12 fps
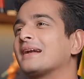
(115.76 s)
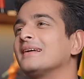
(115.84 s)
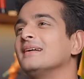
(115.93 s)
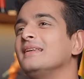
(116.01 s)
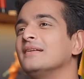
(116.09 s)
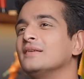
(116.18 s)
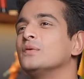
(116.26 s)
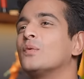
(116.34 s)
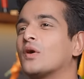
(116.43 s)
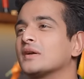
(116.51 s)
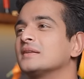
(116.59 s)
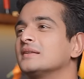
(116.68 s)
practical
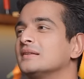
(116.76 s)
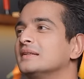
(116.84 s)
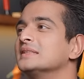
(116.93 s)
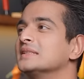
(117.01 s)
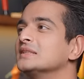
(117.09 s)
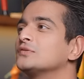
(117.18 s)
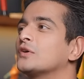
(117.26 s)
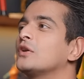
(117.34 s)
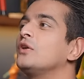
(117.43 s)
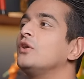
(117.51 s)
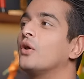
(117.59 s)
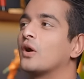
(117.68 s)
level what this is
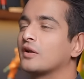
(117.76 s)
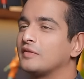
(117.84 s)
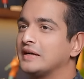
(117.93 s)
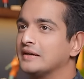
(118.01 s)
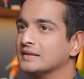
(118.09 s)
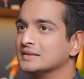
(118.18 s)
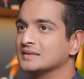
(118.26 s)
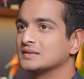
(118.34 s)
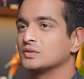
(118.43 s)
for a lot of Indians.